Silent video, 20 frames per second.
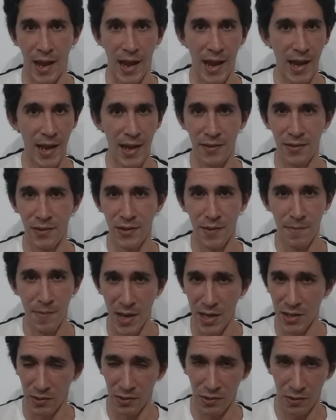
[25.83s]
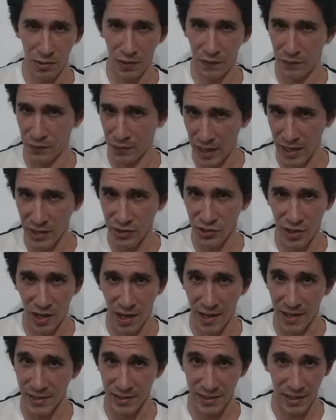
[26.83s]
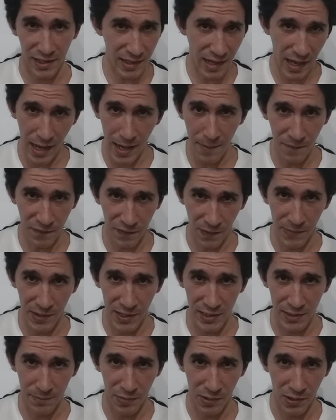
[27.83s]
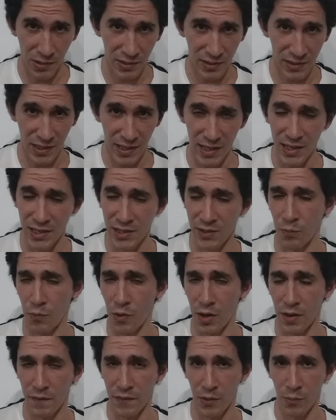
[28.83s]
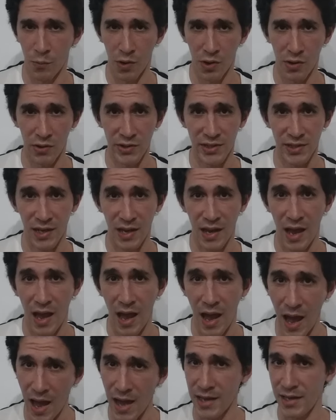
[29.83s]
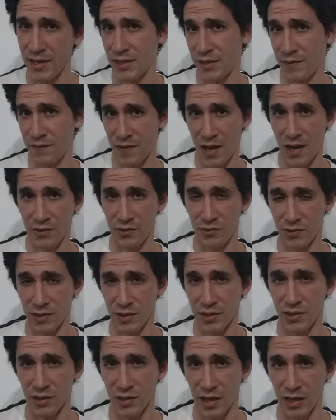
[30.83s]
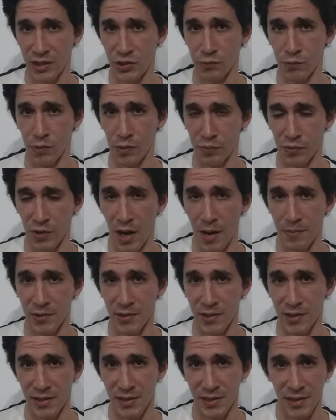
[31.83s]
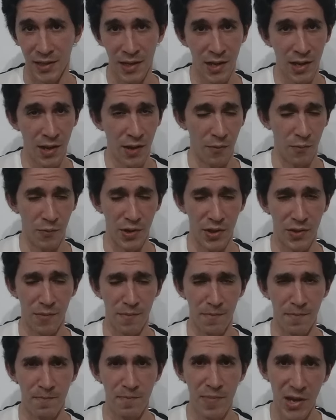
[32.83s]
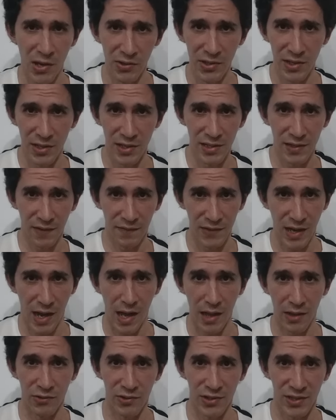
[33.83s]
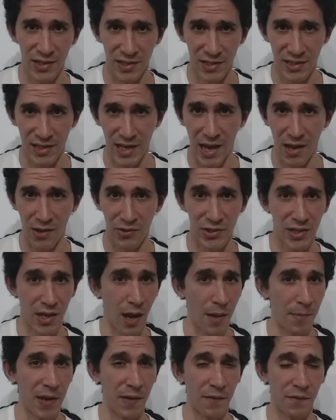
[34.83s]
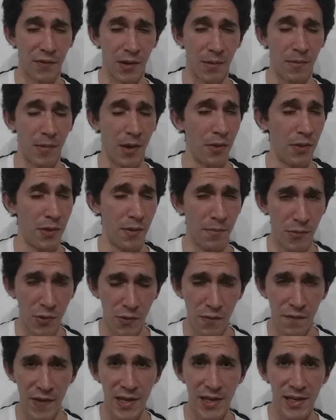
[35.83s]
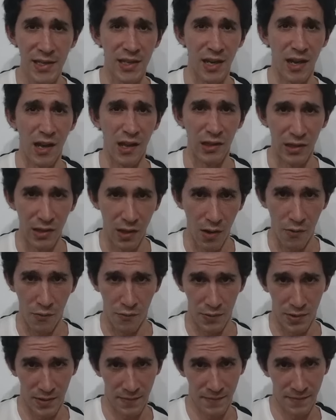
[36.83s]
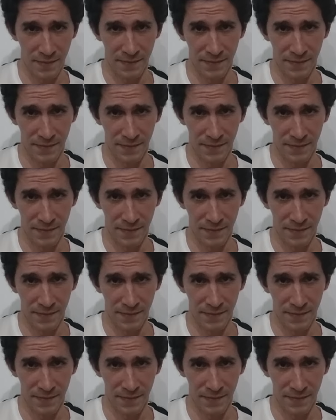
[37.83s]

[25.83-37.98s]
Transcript: And the Middle-earth franchise that came from these books is one of the world's highest valued intellectual properties, with billions of dollars in sales coming from the movies alone.